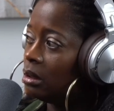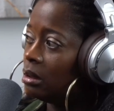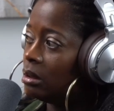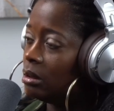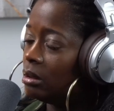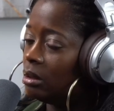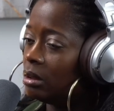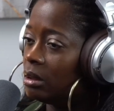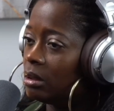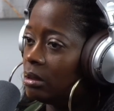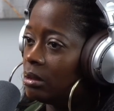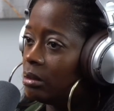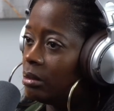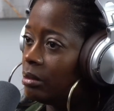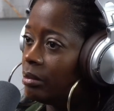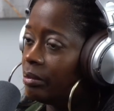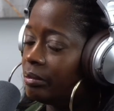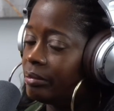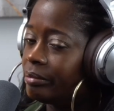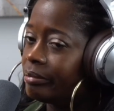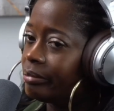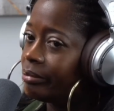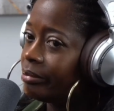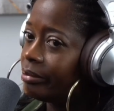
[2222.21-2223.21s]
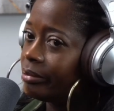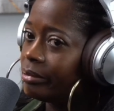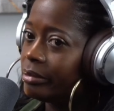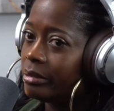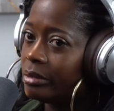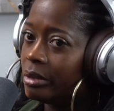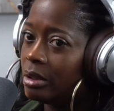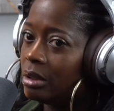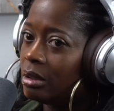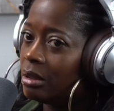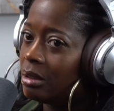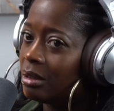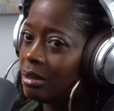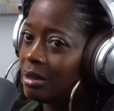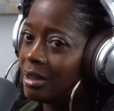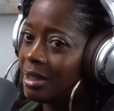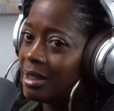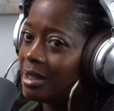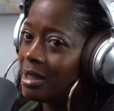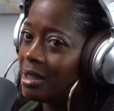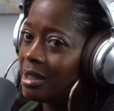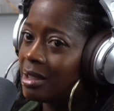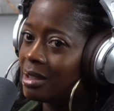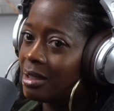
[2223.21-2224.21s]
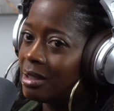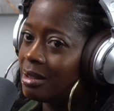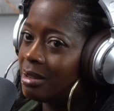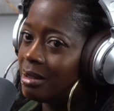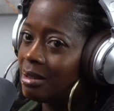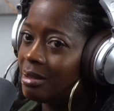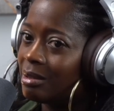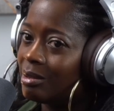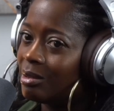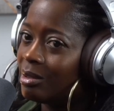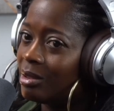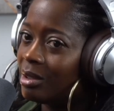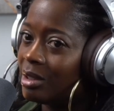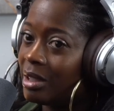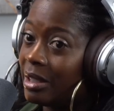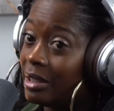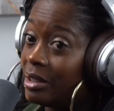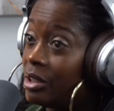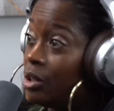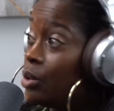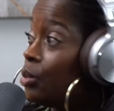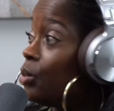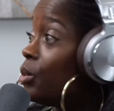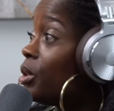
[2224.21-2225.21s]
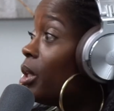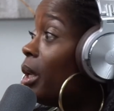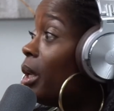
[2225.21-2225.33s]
You know, let's do